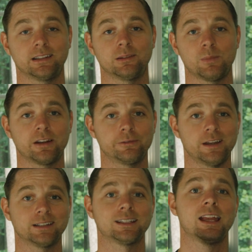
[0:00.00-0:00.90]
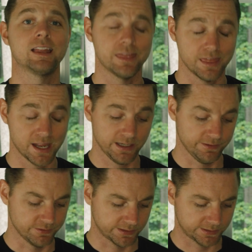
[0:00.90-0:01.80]
And as a matter of fact, they
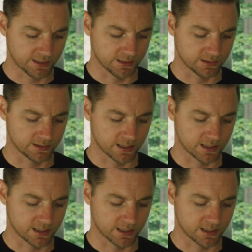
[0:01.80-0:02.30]
even state that